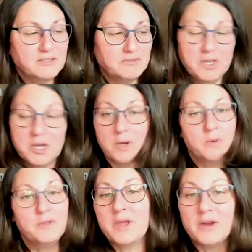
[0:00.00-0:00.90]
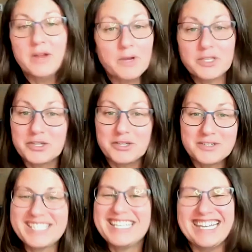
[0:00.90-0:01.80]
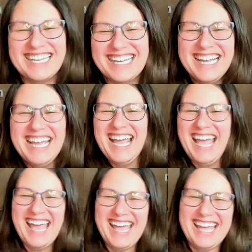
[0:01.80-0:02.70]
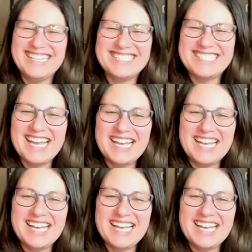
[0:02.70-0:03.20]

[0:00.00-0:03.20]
Yoga with Mary Richards. And